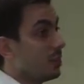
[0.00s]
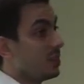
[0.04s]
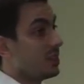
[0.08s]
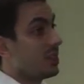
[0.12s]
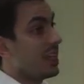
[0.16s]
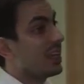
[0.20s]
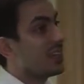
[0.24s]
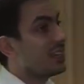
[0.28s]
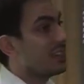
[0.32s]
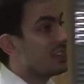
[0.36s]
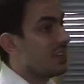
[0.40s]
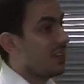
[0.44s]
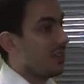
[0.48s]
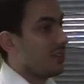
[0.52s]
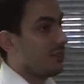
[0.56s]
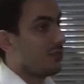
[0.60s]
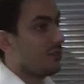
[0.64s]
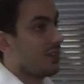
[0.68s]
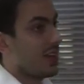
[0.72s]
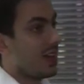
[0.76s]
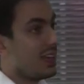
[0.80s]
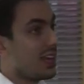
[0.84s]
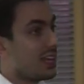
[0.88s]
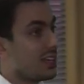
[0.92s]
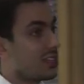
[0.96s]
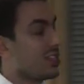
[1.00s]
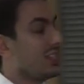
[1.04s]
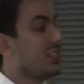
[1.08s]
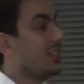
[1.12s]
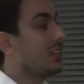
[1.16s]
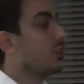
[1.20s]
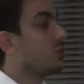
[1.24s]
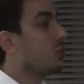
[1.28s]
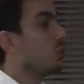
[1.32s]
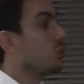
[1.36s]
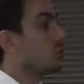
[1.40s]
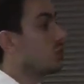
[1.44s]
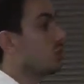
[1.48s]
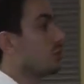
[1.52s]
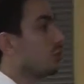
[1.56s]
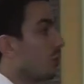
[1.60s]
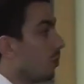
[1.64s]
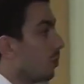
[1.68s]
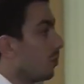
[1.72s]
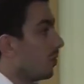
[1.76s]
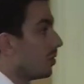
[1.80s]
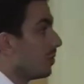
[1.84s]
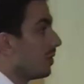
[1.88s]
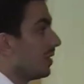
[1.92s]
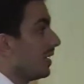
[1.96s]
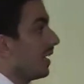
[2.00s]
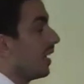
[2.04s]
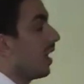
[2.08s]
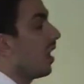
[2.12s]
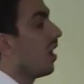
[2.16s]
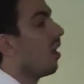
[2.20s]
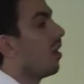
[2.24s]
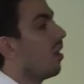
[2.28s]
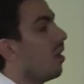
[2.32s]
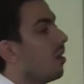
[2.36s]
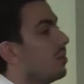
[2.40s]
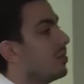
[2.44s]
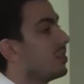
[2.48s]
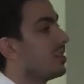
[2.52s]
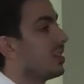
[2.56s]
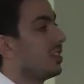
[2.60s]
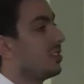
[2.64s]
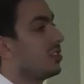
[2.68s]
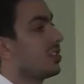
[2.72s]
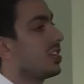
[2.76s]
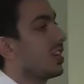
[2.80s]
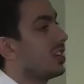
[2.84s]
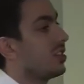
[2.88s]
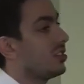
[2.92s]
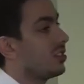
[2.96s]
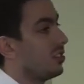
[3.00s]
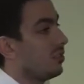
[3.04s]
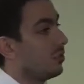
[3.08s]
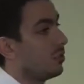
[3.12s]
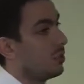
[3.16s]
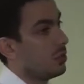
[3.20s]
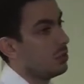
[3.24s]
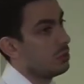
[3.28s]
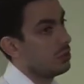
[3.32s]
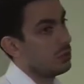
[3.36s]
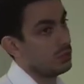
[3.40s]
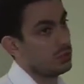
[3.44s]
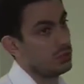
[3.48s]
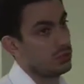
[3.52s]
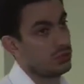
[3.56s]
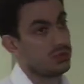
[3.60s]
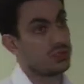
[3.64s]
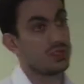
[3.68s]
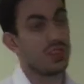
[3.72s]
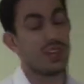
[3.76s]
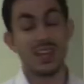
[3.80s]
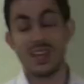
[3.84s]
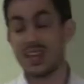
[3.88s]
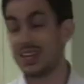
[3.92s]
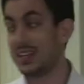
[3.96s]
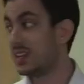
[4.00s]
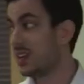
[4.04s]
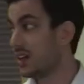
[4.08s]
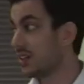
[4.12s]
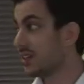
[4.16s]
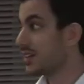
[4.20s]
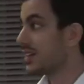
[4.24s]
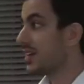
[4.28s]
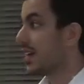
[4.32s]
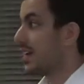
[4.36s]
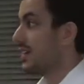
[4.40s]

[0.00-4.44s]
was negative and actually it caused a problem and it harmed the education of pupils. And in other